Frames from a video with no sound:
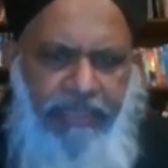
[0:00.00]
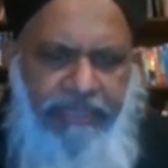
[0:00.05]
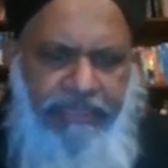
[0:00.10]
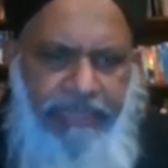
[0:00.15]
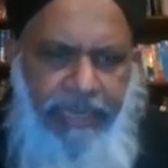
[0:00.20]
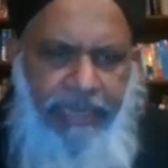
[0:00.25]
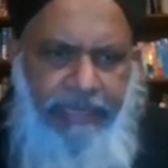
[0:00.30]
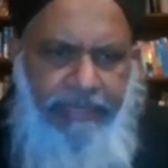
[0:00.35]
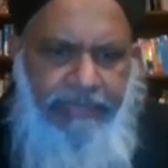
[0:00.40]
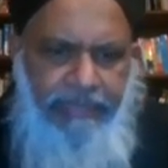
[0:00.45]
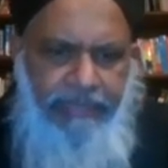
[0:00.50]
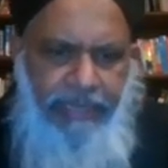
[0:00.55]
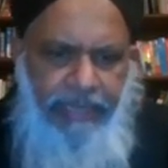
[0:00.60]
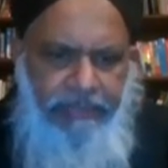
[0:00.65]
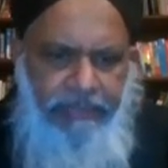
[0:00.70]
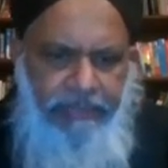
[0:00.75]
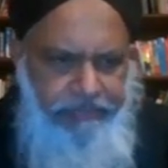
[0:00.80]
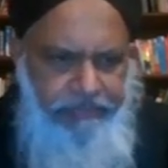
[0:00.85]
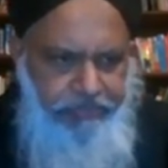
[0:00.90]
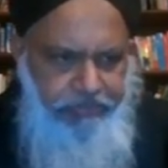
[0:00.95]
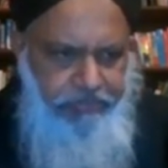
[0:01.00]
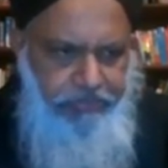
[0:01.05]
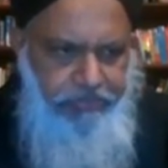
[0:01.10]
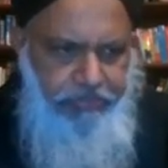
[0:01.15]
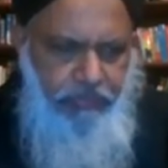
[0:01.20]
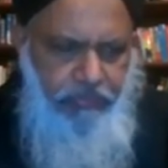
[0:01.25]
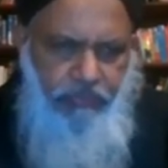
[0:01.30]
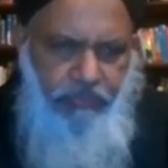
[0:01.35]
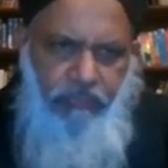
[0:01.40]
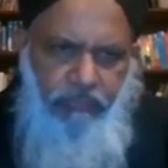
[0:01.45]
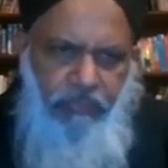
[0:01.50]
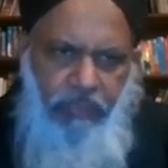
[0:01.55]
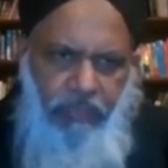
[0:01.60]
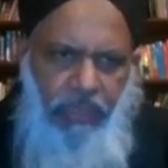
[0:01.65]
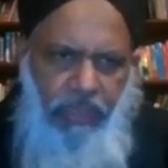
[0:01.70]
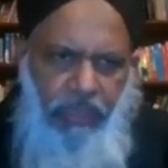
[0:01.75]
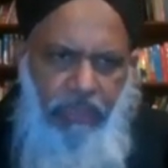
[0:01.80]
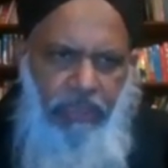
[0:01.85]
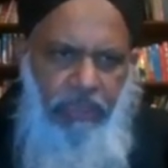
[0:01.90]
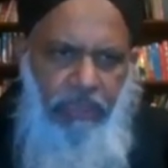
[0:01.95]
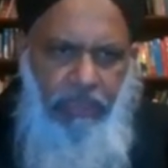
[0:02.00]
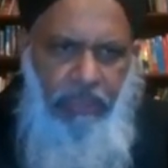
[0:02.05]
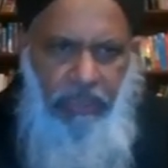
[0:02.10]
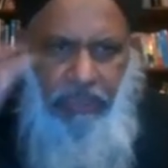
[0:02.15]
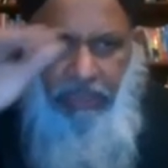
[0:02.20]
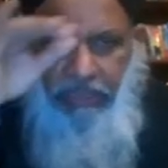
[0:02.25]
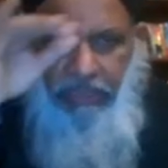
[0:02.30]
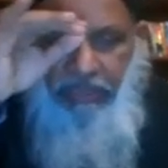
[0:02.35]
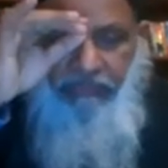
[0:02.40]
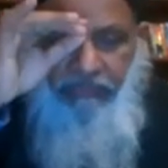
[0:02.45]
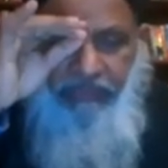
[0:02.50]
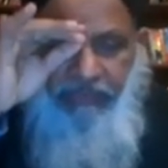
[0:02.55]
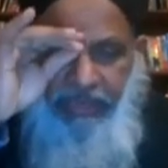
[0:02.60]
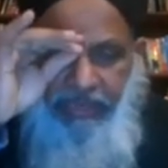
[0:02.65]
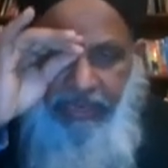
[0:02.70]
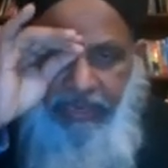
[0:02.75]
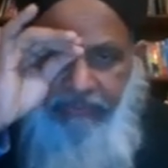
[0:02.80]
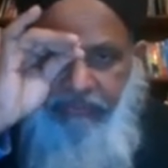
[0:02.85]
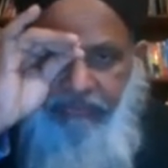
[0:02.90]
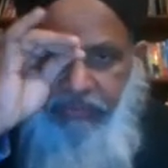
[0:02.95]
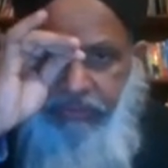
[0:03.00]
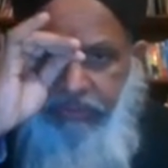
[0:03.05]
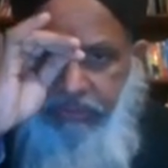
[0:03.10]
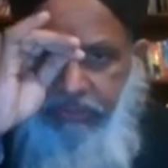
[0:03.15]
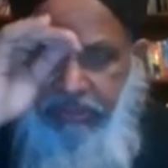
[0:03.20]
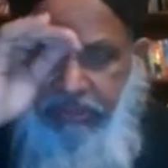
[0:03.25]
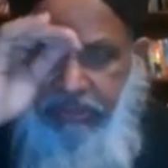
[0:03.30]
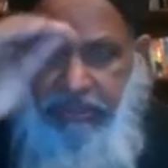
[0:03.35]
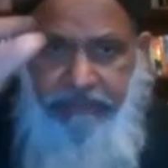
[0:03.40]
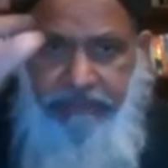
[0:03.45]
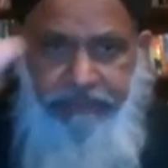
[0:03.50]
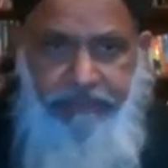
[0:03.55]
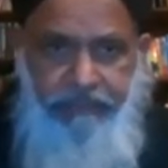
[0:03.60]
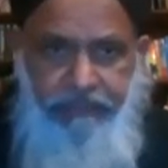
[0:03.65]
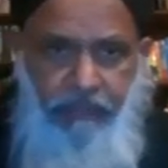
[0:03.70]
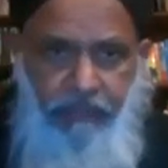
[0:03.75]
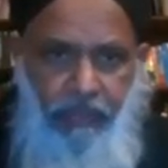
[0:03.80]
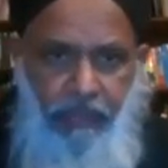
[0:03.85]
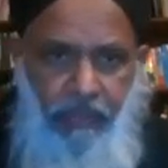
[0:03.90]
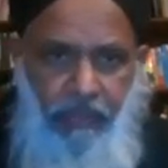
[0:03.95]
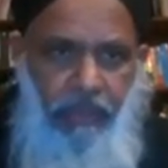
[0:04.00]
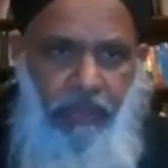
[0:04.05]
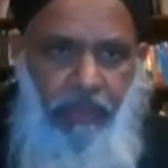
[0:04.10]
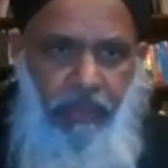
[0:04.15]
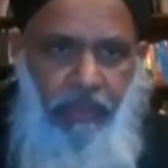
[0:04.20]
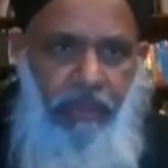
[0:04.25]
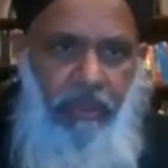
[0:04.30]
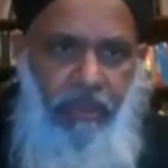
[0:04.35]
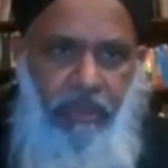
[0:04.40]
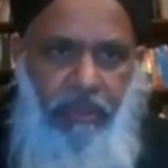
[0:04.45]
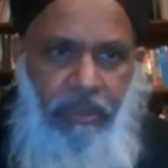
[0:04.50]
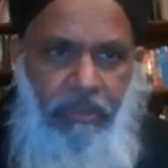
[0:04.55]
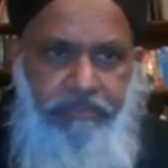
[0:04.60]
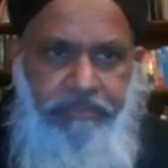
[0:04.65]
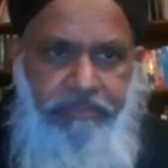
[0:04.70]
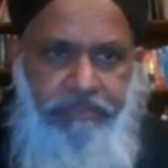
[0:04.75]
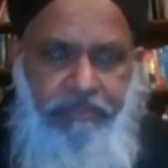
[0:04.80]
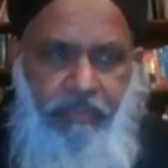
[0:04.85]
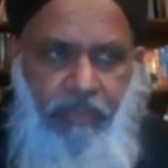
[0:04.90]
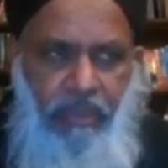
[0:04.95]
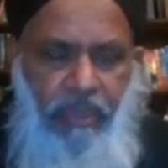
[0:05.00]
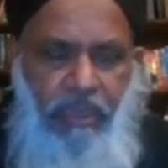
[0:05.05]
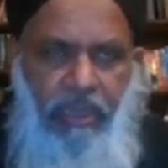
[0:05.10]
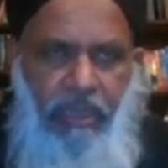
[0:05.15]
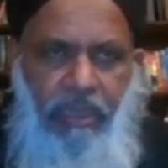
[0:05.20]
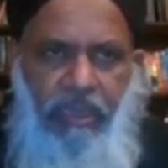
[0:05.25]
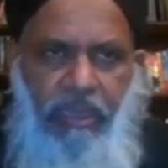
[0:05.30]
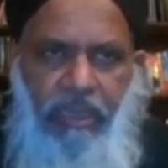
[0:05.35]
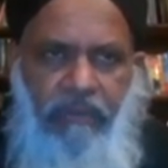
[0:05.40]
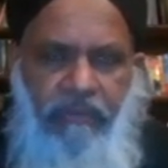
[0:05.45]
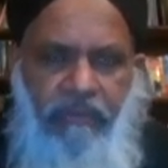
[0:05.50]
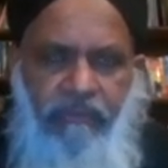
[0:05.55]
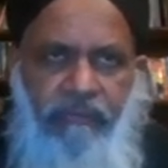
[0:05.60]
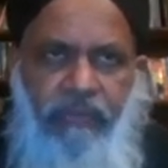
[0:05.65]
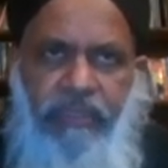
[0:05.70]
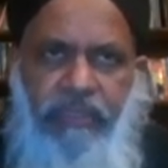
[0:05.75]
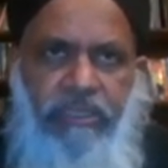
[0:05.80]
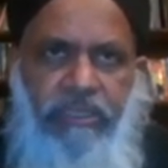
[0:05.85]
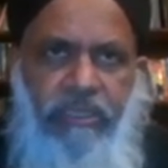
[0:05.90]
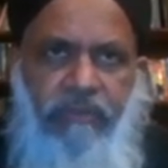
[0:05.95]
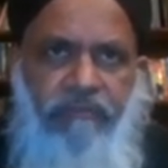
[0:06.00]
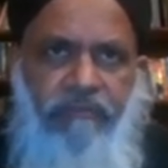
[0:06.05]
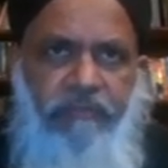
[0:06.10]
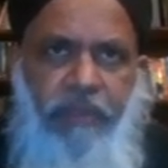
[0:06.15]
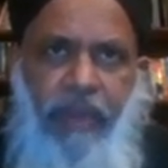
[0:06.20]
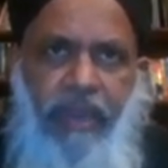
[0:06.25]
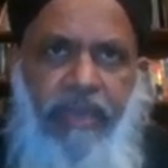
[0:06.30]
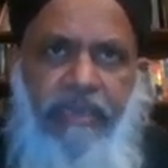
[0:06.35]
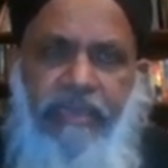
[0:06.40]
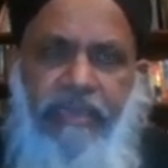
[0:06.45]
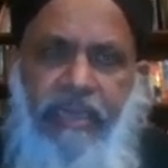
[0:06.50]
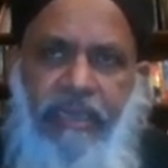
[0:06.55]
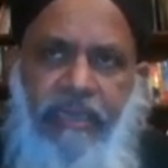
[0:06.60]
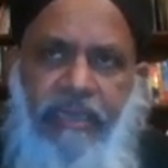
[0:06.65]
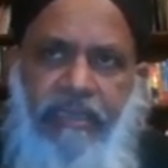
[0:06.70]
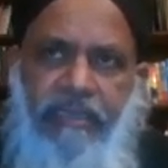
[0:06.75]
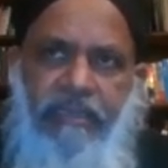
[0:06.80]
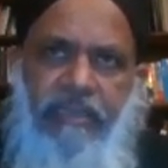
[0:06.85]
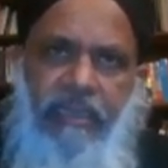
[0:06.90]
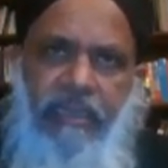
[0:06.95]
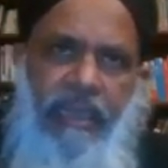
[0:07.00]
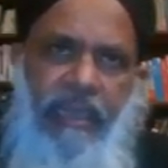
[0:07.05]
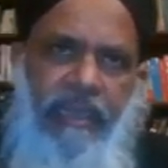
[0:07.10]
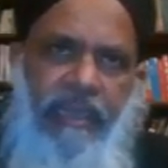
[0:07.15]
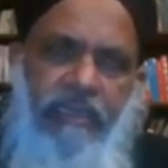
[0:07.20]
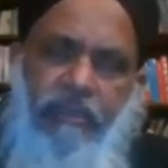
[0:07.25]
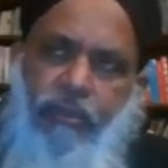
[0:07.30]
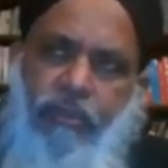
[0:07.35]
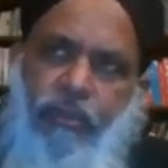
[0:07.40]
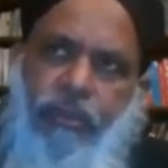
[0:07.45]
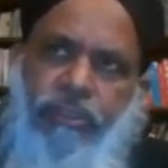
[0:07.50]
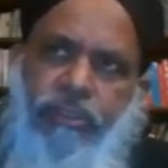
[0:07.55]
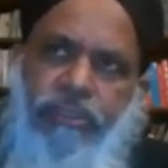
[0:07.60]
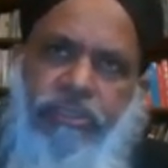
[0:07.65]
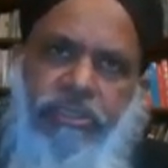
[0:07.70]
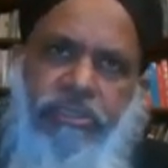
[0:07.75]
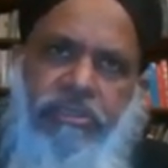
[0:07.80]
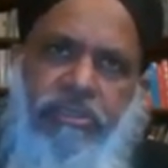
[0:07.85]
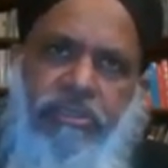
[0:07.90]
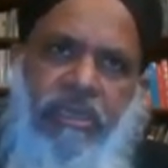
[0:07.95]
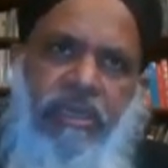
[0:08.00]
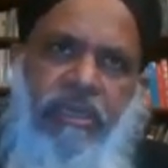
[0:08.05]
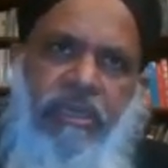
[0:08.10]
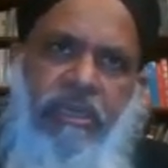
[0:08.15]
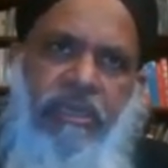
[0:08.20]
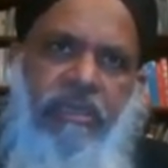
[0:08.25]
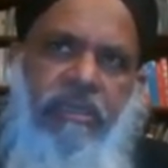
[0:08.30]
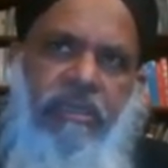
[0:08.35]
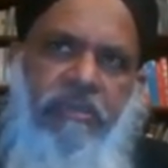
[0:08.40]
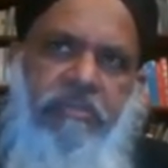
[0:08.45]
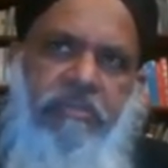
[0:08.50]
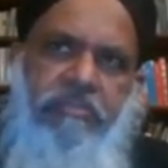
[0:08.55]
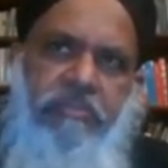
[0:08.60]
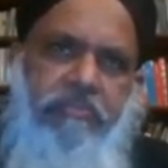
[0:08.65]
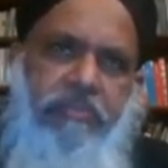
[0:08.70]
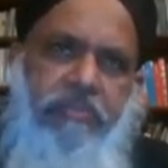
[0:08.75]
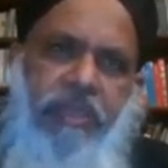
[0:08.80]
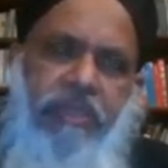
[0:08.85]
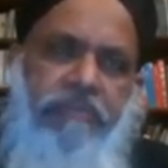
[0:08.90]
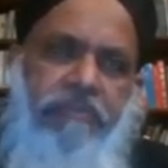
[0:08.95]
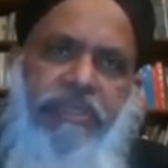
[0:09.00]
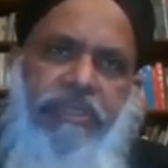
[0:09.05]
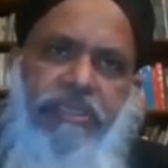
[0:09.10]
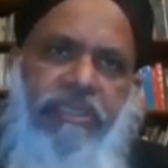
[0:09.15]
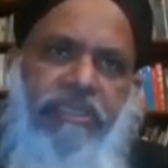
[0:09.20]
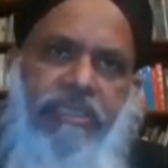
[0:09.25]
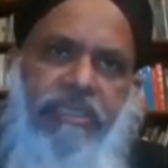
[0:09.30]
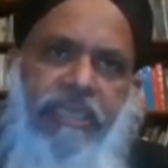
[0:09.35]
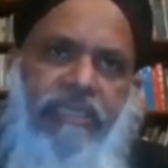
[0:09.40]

extent that uh, when I was um, um, VC of PIDE, I had a course uh, in business